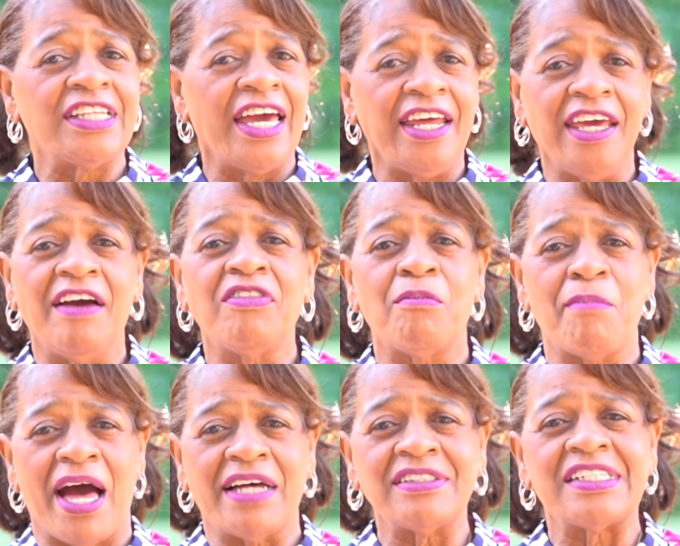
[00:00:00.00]
Lady of the
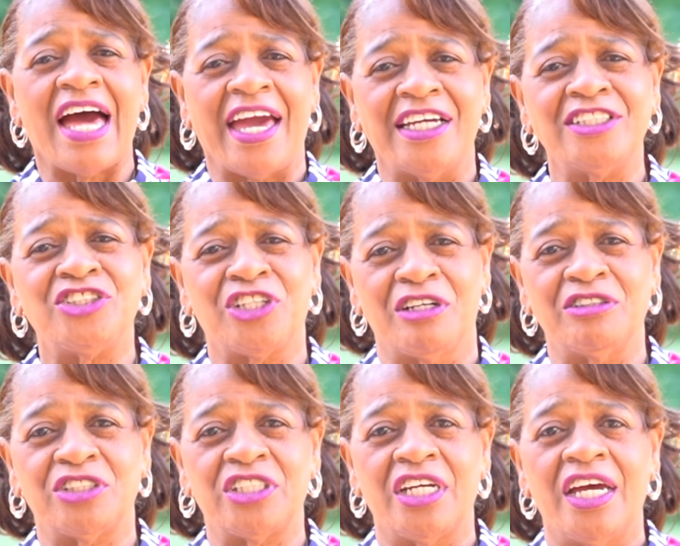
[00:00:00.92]
Mount Zion
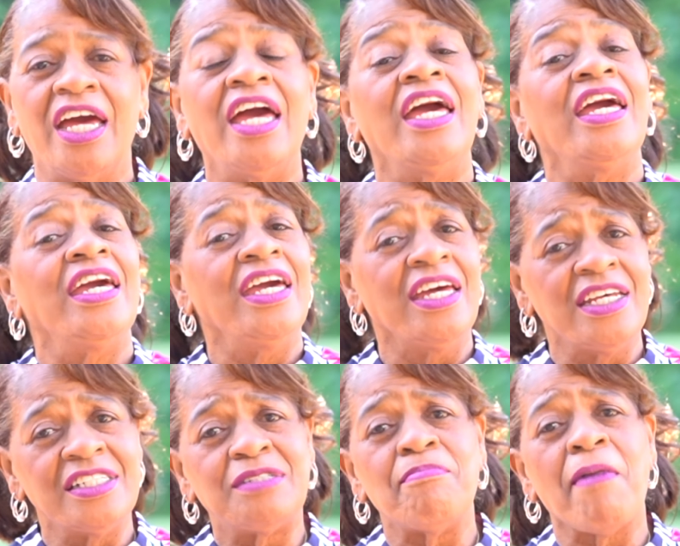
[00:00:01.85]
Church. It
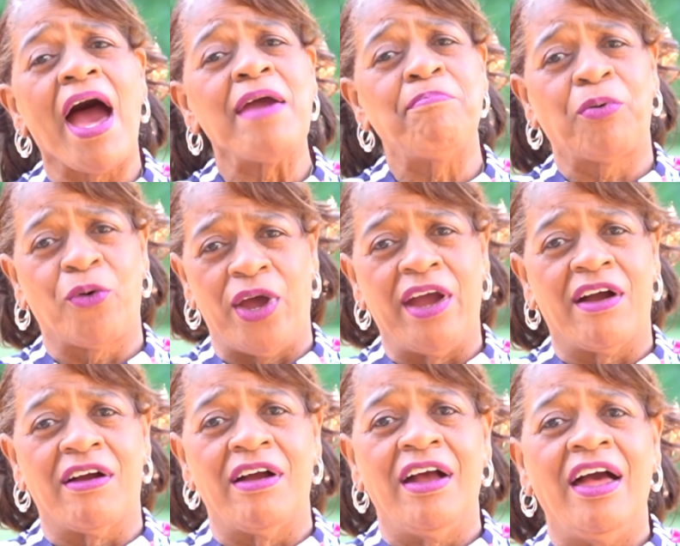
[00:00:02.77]
is my
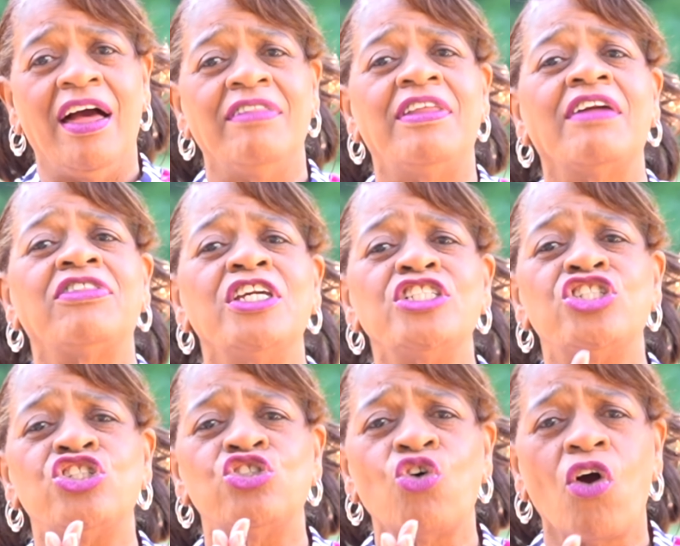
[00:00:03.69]
prayer that this
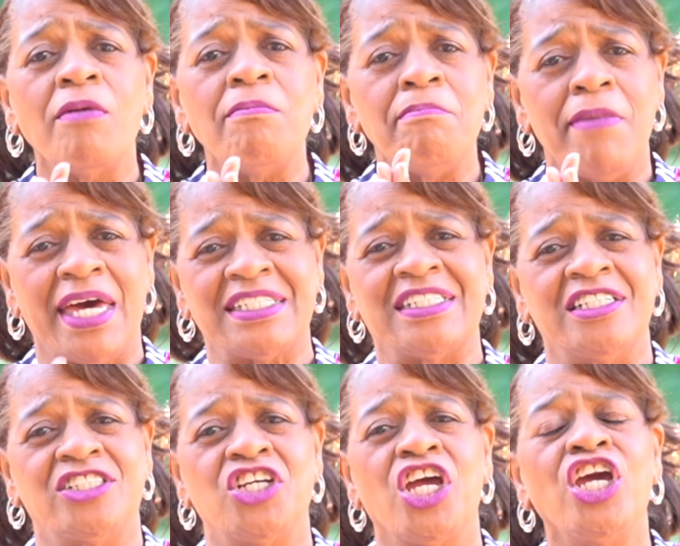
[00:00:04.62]
short
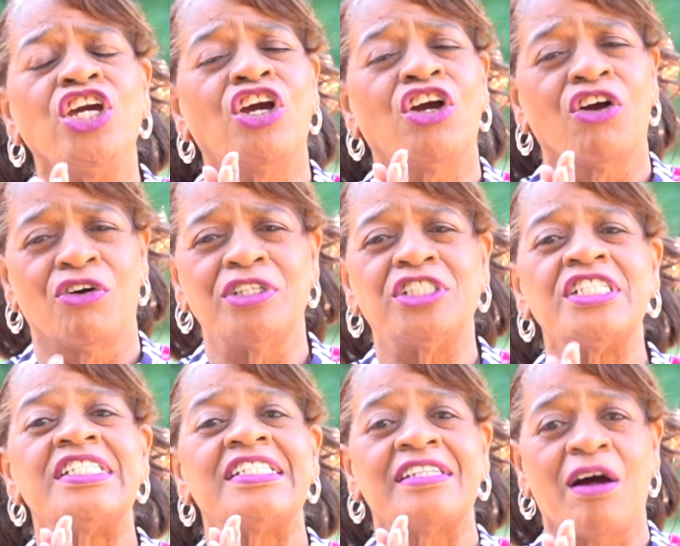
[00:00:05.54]
message
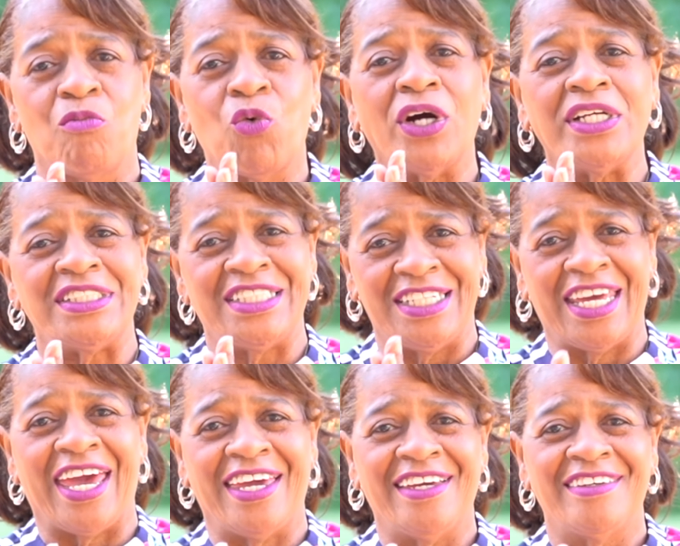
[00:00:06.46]
encourages someone
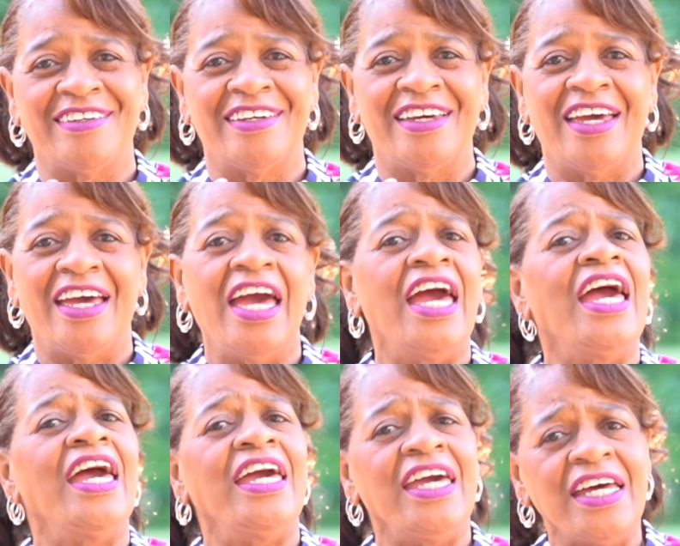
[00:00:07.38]
today.
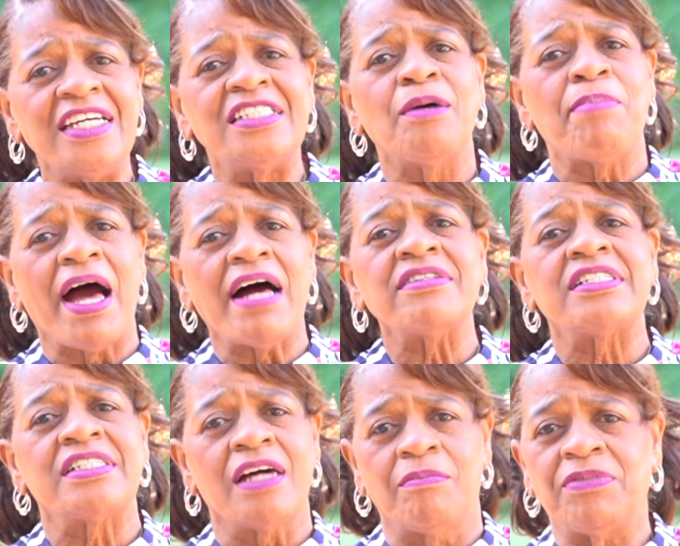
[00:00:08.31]
It is about
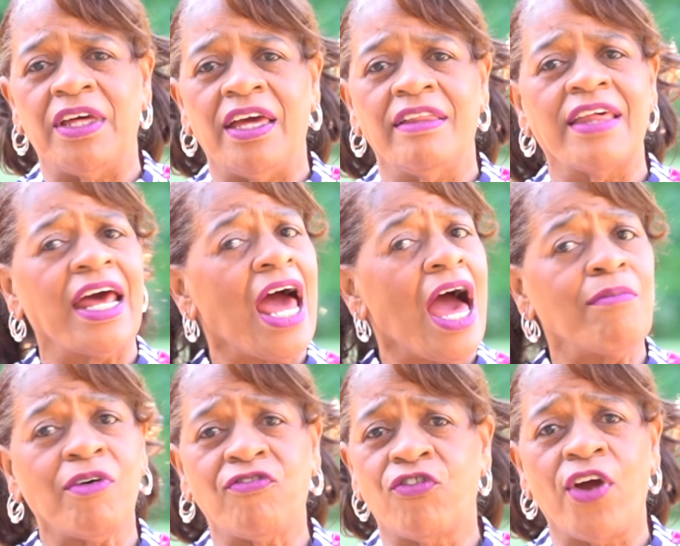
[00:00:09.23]
something that
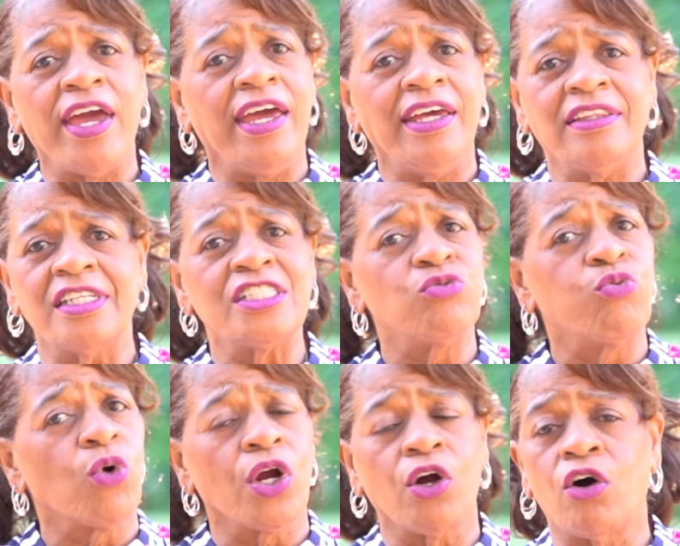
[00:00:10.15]
I'm afraid this
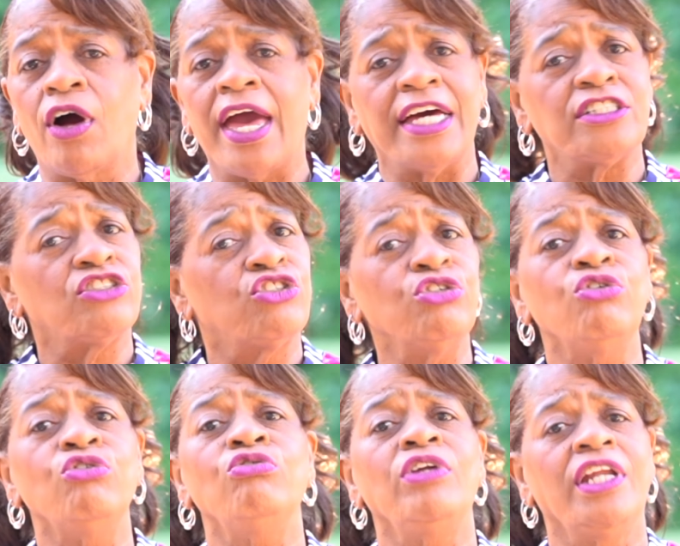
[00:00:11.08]
world has
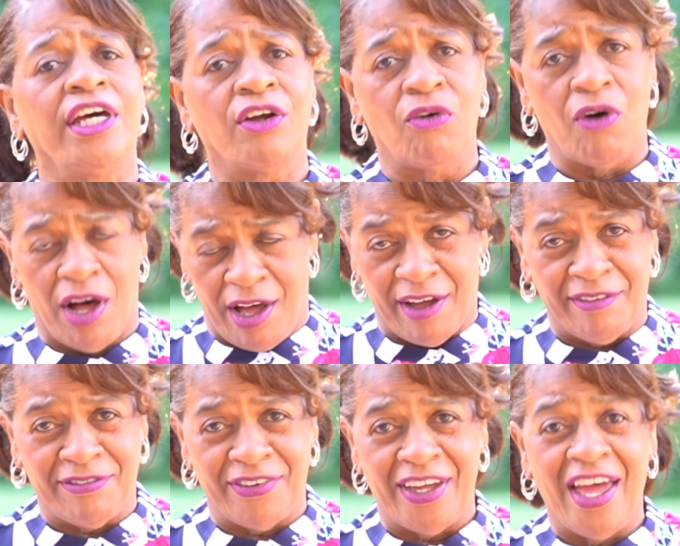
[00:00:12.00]
too little of
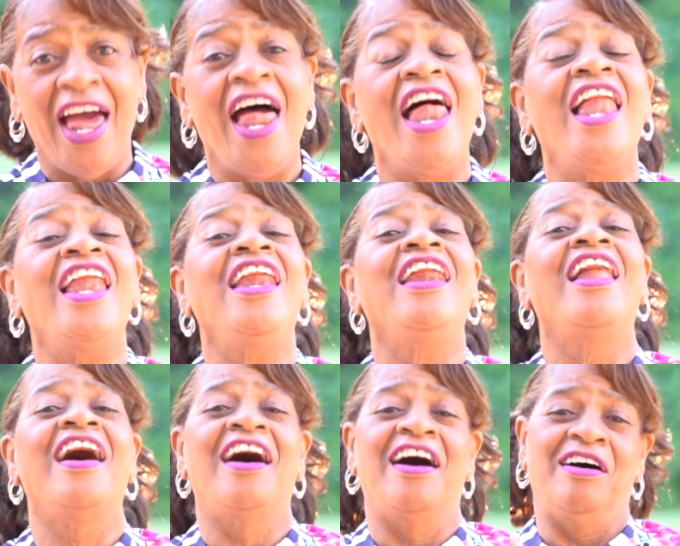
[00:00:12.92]

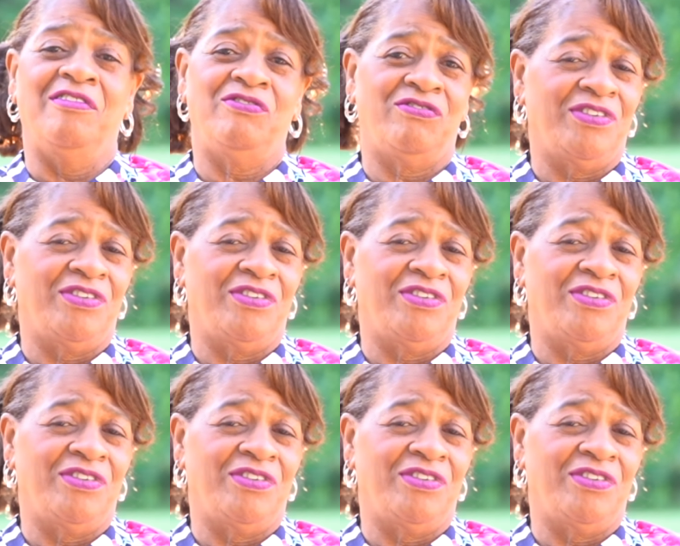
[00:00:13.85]
love.